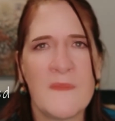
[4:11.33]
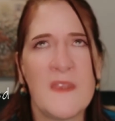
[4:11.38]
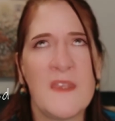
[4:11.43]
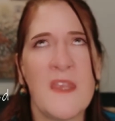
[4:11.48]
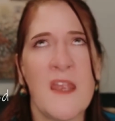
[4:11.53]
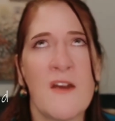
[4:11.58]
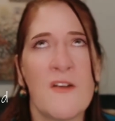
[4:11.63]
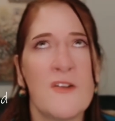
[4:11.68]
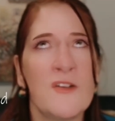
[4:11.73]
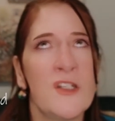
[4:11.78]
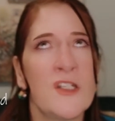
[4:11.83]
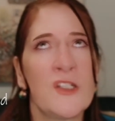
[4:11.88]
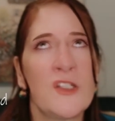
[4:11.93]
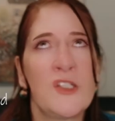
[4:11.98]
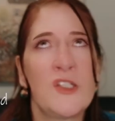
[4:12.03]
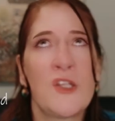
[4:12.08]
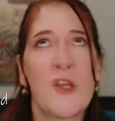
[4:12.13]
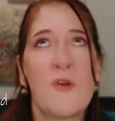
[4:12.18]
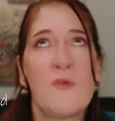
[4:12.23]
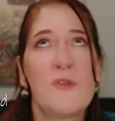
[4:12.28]
They're
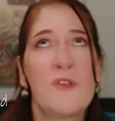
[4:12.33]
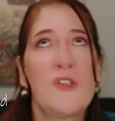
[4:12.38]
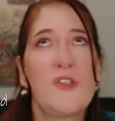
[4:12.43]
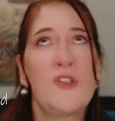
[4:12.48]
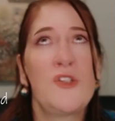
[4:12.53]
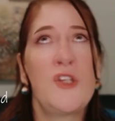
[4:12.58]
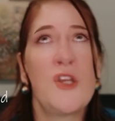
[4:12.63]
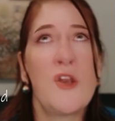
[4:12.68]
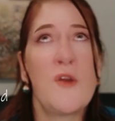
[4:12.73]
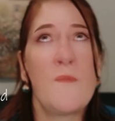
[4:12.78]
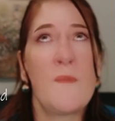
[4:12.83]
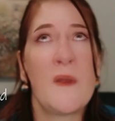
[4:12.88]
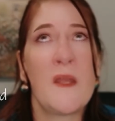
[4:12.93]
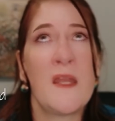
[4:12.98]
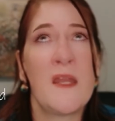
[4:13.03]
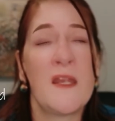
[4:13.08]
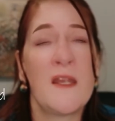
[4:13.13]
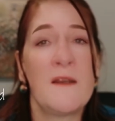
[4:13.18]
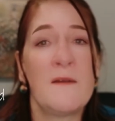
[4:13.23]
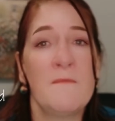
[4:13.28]
just so
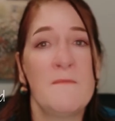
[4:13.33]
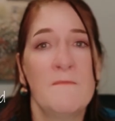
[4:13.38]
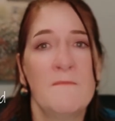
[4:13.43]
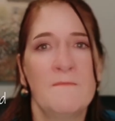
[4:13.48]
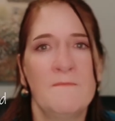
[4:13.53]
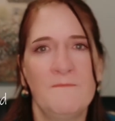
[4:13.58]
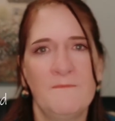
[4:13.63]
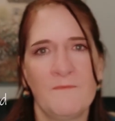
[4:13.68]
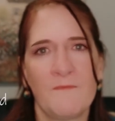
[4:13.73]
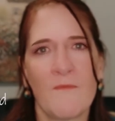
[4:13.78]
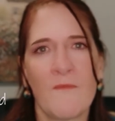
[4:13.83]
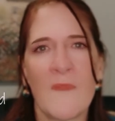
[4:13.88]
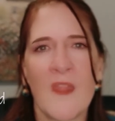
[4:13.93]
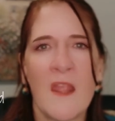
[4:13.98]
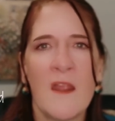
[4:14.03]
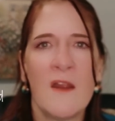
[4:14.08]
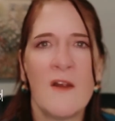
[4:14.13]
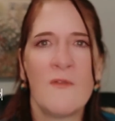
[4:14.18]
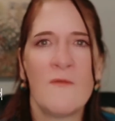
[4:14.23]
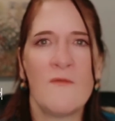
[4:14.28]
stupid.
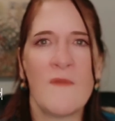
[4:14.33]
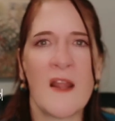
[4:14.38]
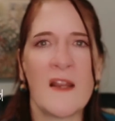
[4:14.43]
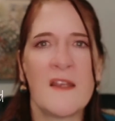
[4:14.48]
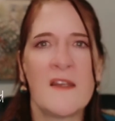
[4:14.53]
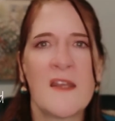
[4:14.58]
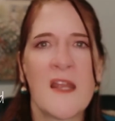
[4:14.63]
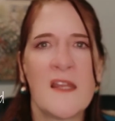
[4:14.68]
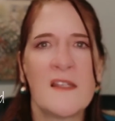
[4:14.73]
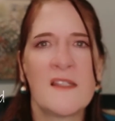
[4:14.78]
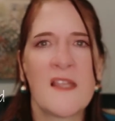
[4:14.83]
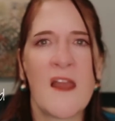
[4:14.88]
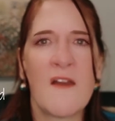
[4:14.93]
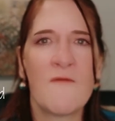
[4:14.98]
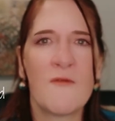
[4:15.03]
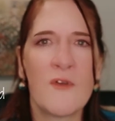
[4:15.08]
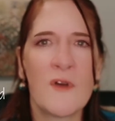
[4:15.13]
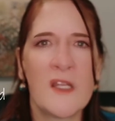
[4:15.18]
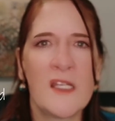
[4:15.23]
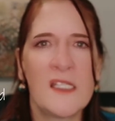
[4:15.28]
Recognize that
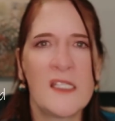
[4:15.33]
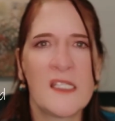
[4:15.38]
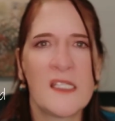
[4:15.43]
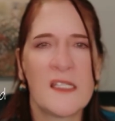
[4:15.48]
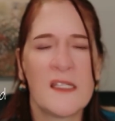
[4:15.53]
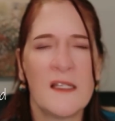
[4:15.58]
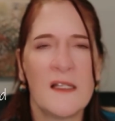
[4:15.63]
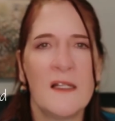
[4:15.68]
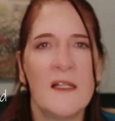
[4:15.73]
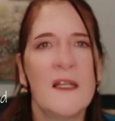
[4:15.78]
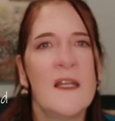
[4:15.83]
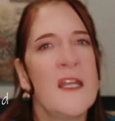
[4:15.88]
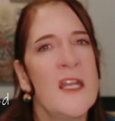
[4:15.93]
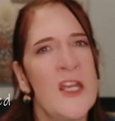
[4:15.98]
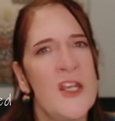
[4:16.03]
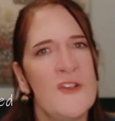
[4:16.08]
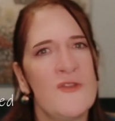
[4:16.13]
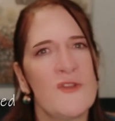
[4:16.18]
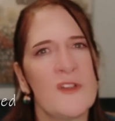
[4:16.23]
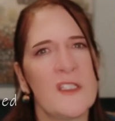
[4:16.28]
voice?
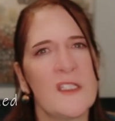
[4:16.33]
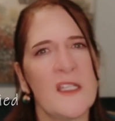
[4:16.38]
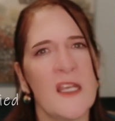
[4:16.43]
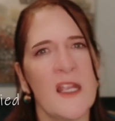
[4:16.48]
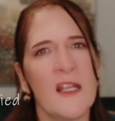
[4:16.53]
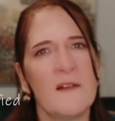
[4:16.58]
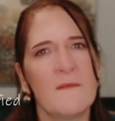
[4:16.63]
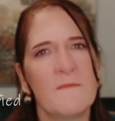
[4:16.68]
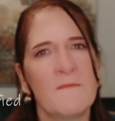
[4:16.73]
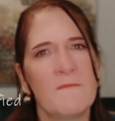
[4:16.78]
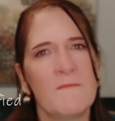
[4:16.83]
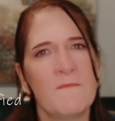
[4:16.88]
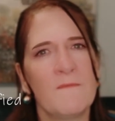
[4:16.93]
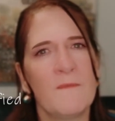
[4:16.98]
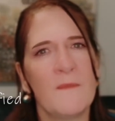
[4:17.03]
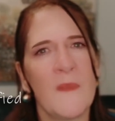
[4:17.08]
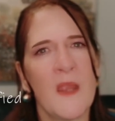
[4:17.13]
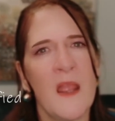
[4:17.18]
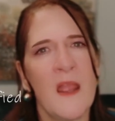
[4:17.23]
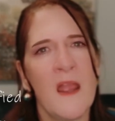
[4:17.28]
Interesting.
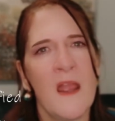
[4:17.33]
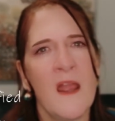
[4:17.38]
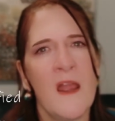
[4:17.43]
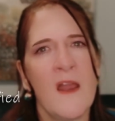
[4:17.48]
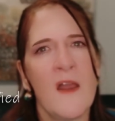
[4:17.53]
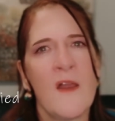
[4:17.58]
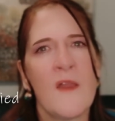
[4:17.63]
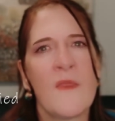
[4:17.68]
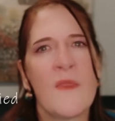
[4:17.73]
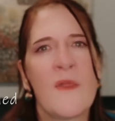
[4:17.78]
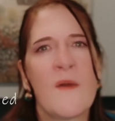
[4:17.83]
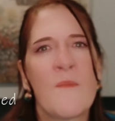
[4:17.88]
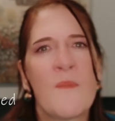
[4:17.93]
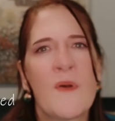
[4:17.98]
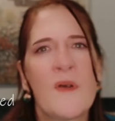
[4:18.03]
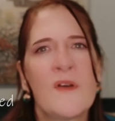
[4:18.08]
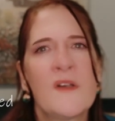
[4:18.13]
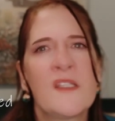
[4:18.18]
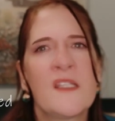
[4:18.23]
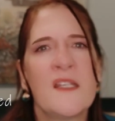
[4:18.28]
The
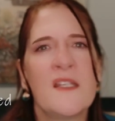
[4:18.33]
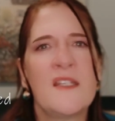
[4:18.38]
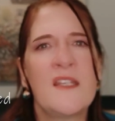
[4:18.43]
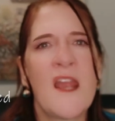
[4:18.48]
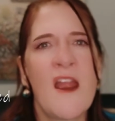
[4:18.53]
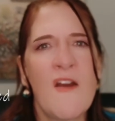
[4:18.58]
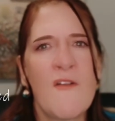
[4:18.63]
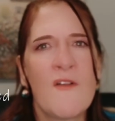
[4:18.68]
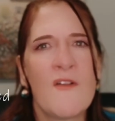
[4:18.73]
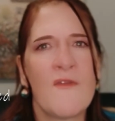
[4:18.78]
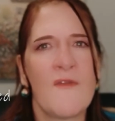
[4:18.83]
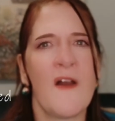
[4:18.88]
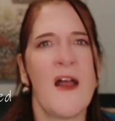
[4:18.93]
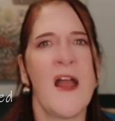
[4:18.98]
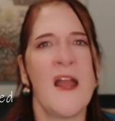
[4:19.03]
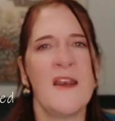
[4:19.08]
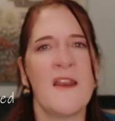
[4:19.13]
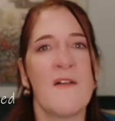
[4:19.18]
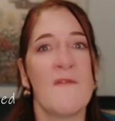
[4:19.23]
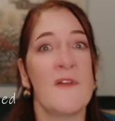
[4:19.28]
person
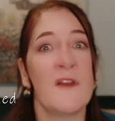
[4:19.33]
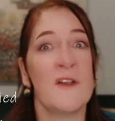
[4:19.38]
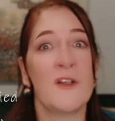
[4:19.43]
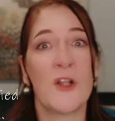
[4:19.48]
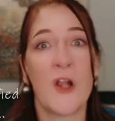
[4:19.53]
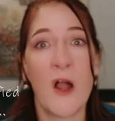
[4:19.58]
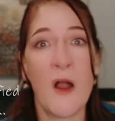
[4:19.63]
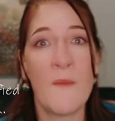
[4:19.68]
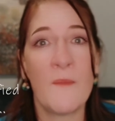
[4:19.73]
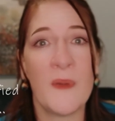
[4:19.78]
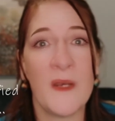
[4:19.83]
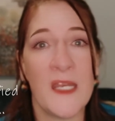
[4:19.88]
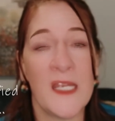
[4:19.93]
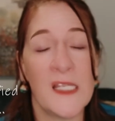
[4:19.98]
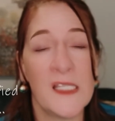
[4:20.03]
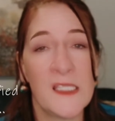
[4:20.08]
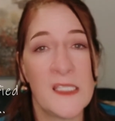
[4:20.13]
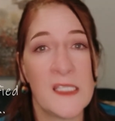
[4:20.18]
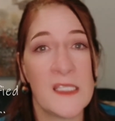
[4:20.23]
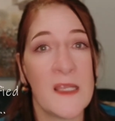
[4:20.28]
terrified of
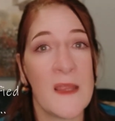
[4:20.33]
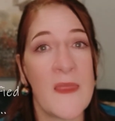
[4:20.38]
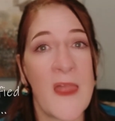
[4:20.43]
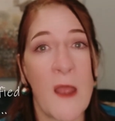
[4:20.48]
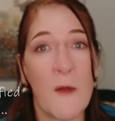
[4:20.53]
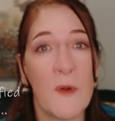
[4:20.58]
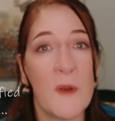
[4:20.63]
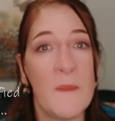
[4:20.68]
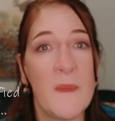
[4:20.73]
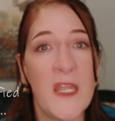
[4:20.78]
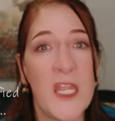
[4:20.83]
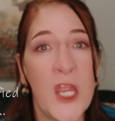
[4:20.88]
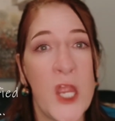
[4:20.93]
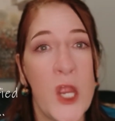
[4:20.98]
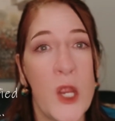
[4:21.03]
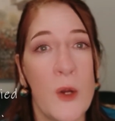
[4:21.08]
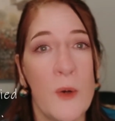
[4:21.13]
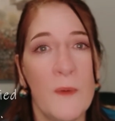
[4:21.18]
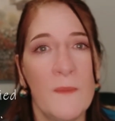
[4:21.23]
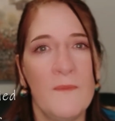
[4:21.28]
incompetence, that would be
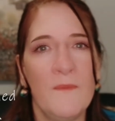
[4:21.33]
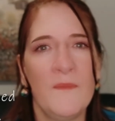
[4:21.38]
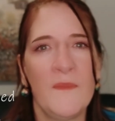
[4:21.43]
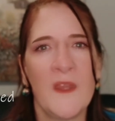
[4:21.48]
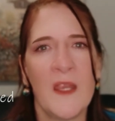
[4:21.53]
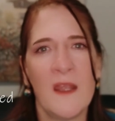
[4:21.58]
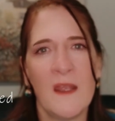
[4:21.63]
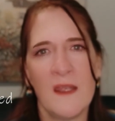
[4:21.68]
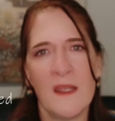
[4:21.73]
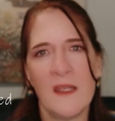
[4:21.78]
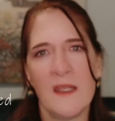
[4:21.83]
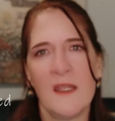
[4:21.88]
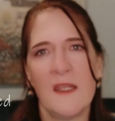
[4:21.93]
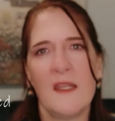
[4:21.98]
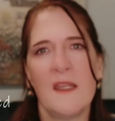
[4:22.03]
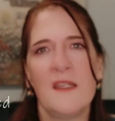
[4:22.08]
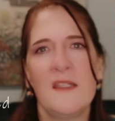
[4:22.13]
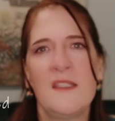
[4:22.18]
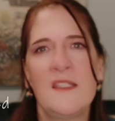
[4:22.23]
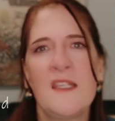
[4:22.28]
you,
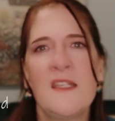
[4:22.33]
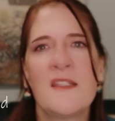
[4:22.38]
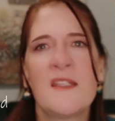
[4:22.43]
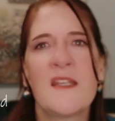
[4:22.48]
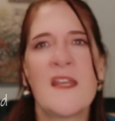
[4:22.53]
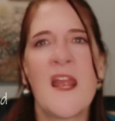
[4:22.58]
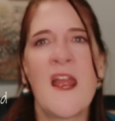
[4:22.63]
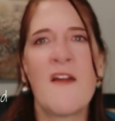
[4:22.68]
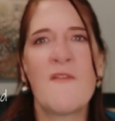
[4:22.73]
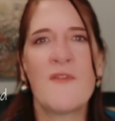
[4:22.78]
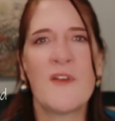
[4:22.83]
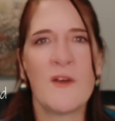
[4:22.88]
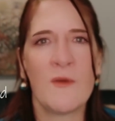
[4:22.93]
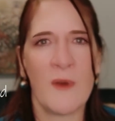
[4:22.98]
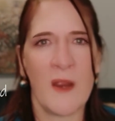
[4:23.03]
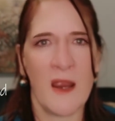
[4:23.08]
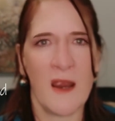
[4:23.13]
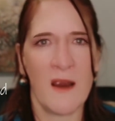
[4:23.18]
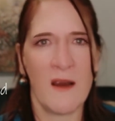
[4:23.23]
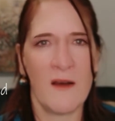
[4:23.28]
sees it
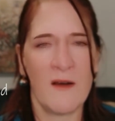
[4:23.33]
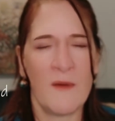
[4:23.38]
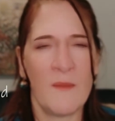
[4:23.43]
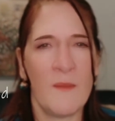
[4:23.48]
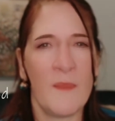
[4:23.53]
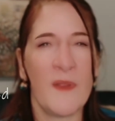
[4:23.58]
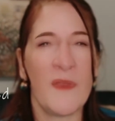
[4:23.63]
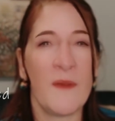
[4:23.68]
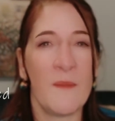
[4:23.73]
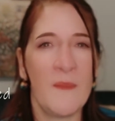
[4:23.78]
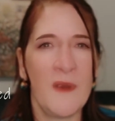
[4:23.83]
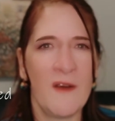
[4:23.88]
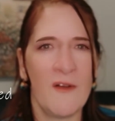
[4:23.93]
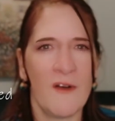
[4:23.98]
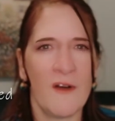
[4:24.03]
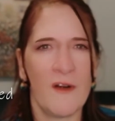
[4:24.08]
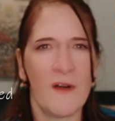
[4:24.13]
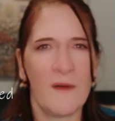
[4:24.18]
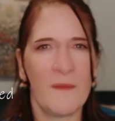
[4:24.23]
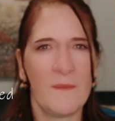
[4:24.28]
everywhere but the
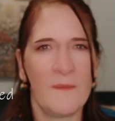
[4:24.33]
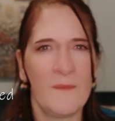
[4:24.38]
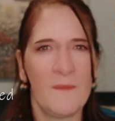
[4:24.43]
mirror.